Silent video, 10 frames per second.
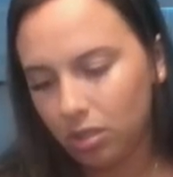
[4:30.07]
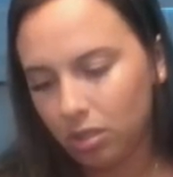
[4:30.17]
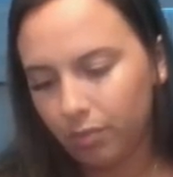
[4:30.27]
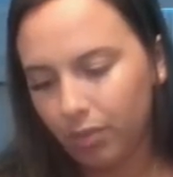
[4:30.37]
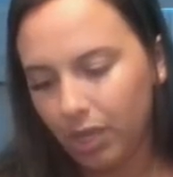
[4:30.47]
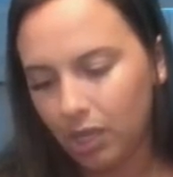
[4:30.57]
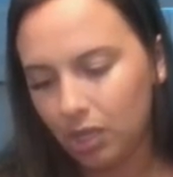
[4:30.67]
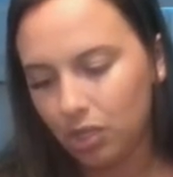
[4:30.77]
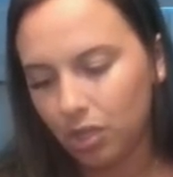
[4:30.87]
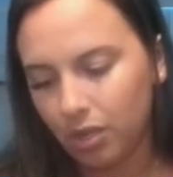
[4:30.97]

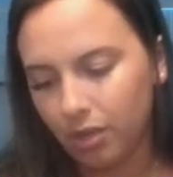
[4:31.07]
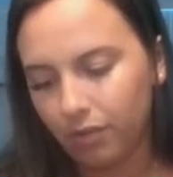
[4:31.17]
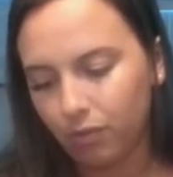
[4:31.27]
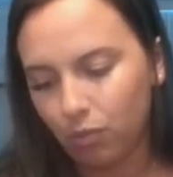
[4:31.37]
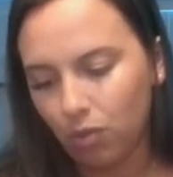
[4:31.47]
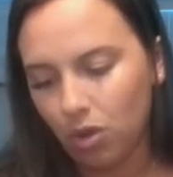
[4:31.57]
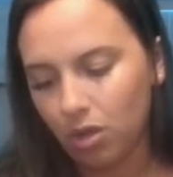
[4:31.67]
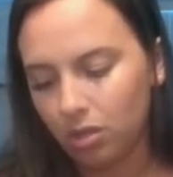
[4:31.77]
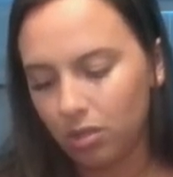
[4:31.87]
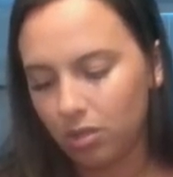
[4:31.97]
Page of
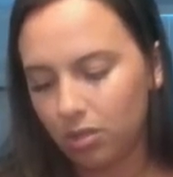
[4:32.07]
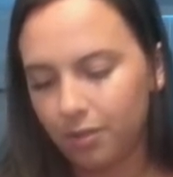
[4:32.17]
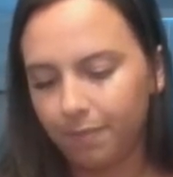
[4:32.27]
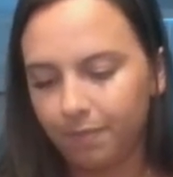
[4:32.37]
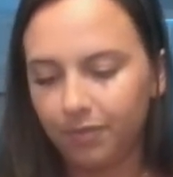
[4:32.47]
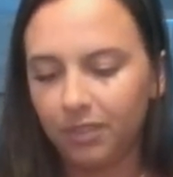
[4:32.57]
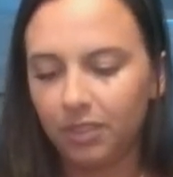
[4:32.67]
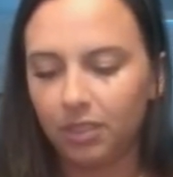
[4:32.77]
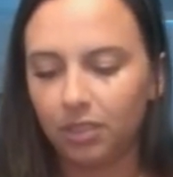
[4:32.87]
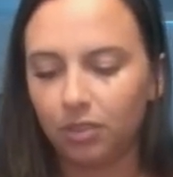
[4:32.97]
Wands,
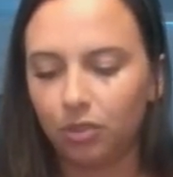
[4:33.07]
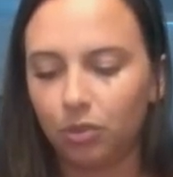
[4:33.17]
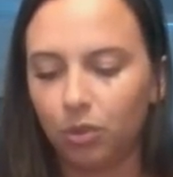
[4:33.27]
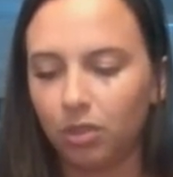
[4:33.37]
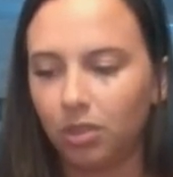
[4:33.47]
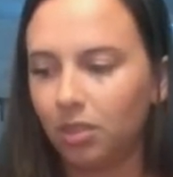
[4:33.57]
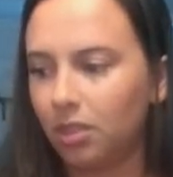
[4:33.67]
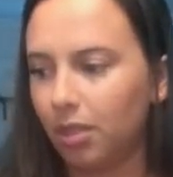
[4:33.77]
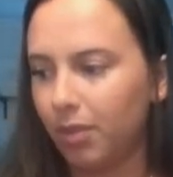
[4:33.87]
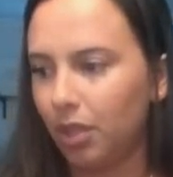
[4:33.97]
Six of Swords. This is
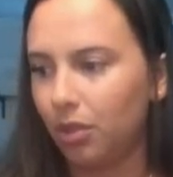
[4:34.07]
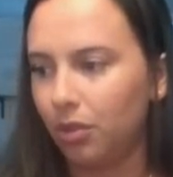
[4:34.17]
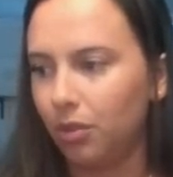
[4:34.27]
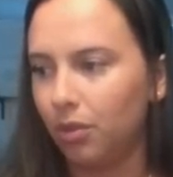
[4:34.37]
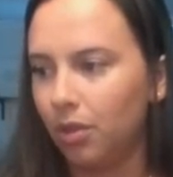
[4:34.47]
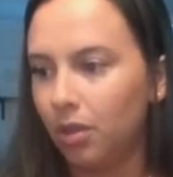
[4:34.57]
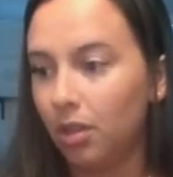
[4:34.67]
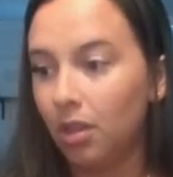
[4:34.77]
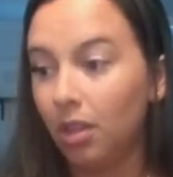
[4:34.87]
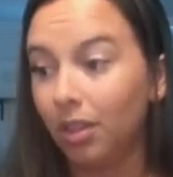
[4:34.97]
somebody who,
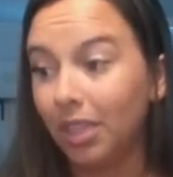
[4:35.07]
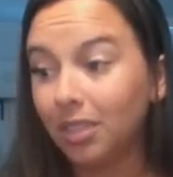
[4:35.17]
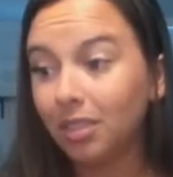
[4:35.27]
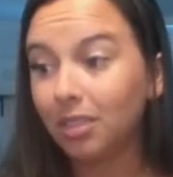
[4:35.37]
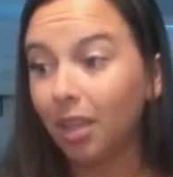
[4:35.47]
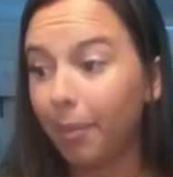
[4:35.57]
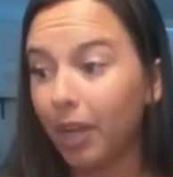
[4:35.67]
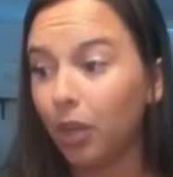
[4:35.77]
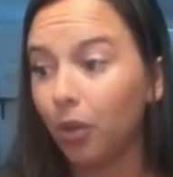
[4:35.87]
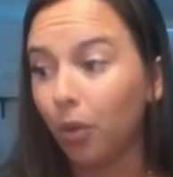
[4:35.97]
this is
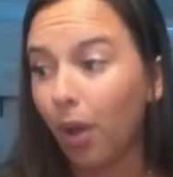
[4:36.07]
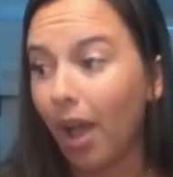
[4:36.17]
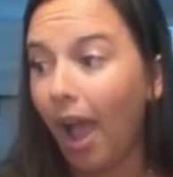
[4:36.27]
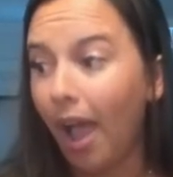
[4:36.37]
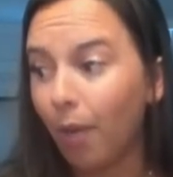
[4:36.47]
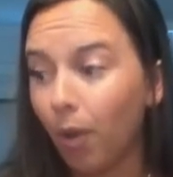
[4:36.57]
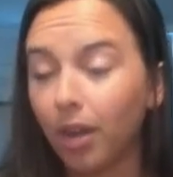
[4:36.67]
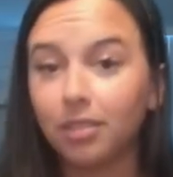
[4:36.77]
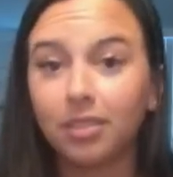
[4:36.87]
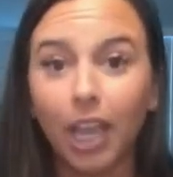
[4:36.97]
somebody who I
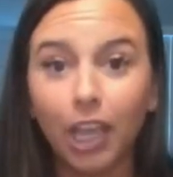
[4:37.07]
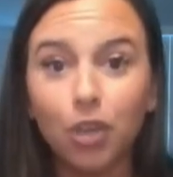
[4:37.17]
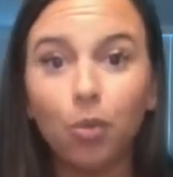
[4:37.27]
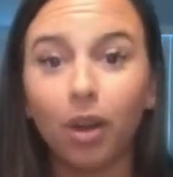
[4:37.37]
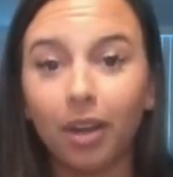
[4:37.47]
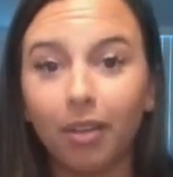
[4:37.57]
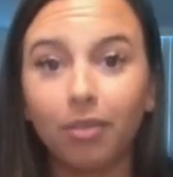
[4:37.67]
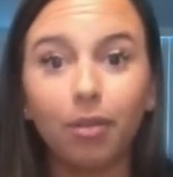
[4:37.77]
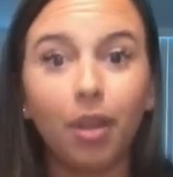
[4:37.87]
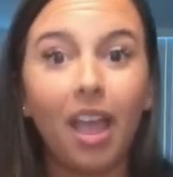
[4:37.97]
want to say you were in
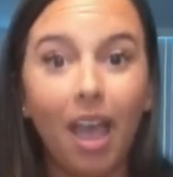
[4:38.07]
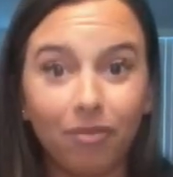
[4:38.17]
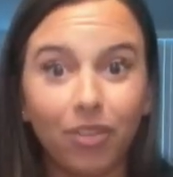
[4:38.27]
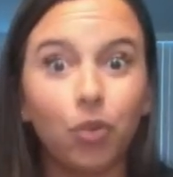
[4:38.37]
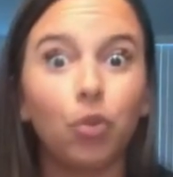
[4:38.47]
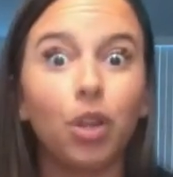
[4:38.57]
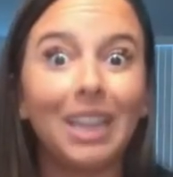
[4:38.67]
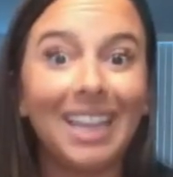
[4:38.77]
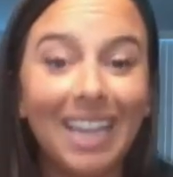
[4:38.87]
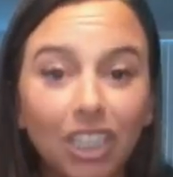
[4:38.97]
a effing
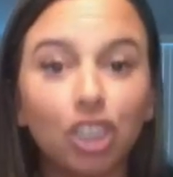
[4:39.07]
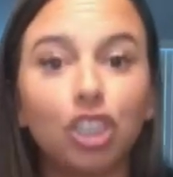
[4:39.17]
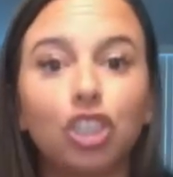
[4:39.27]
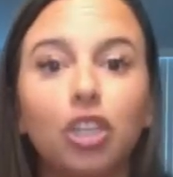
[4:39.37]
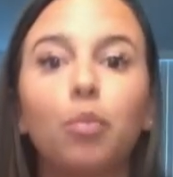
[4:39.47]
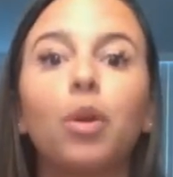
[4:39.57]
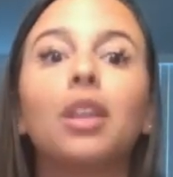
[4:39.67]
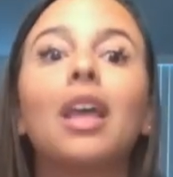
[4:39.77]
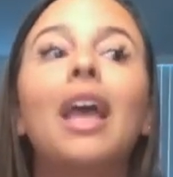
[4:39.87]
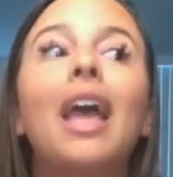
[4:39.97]
relationship
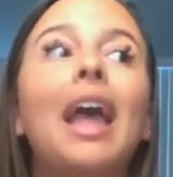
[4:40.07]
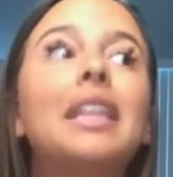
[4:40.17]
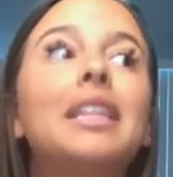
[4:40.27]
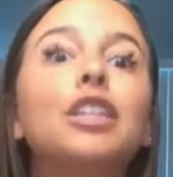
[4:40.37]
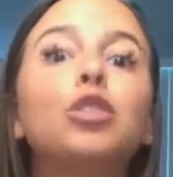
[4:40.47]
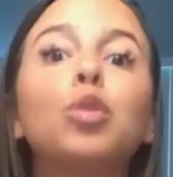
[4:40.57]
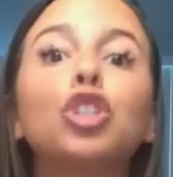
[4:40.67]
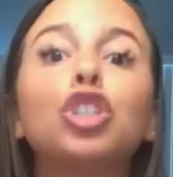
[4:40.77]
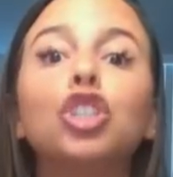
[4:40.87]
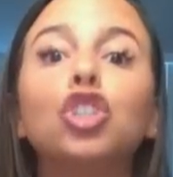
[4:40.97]
with, and this
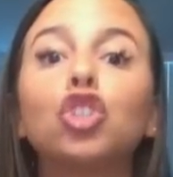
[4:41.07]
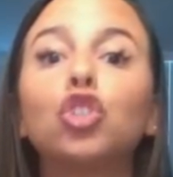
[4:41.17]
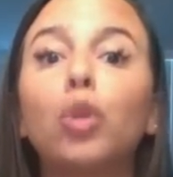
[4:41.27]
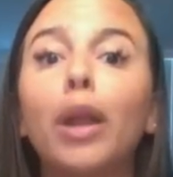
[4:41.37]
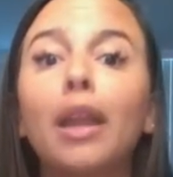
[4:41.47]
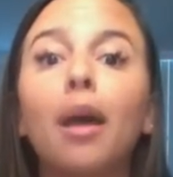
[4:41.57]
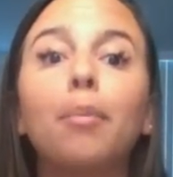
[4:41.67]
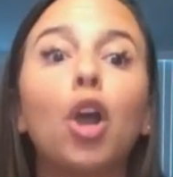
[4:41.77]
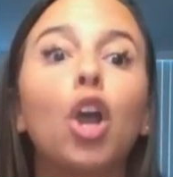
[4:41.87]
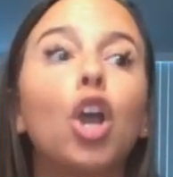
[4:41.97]
person just straight
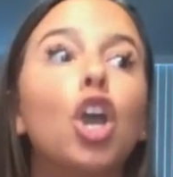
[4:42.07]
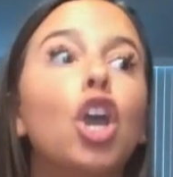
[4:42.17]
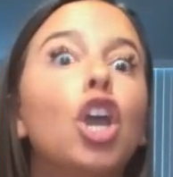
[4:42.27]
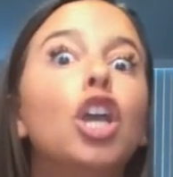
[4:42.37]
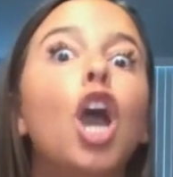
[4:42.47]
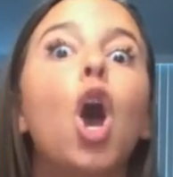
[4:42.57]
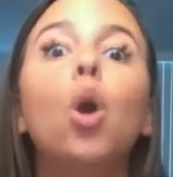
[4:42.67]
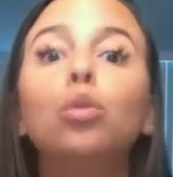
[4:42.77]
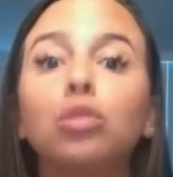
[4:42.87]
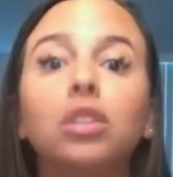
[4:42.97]
up
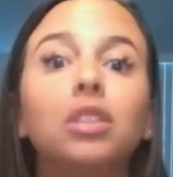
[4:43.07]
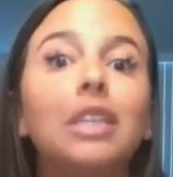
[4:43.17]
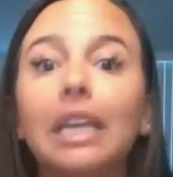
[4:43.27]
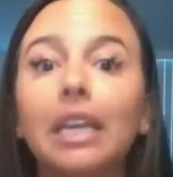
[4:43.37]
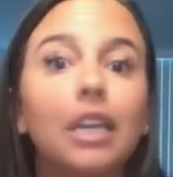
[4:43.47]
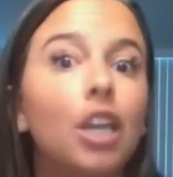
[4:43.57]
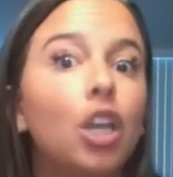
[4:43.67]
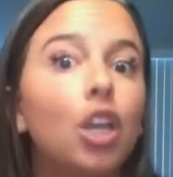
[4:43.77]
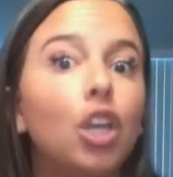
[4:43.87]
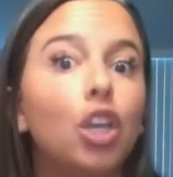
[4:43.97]
ghosted
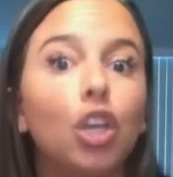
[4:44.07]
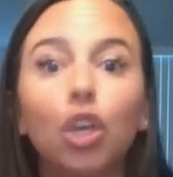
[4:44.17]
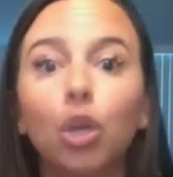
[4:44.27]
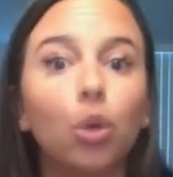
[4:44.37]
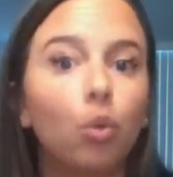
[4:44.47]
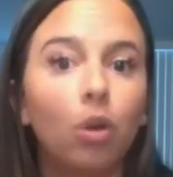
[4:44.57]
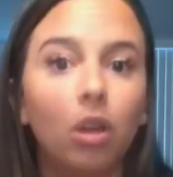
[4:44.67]
you.